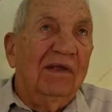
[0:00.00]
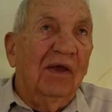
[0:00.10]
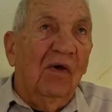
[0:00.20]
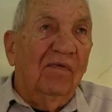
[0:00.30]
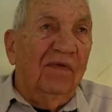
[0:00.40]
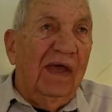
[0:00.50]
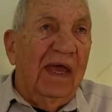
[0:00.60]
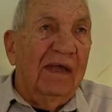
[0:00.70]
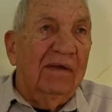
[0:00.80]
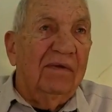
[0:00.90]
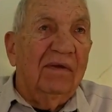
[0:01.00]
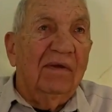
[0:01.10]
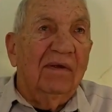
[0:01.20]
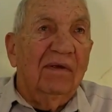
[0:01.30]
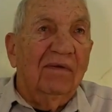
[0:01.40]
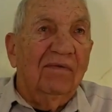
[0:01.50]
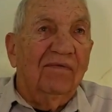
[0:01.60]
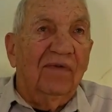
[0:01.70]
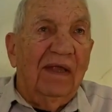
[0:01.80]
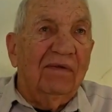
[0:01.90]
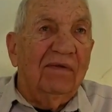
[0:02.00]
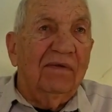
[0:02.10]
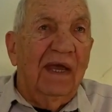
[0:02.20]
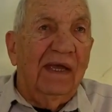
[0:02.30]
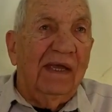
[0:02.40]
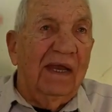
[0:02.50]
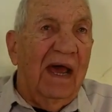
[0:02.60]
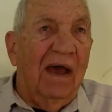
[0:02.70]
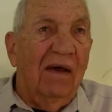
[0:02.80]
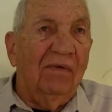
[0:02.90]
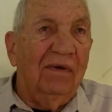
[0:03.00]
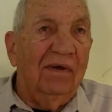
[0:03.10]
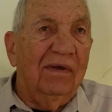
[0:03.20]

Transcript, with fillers: the overhead vent taken out,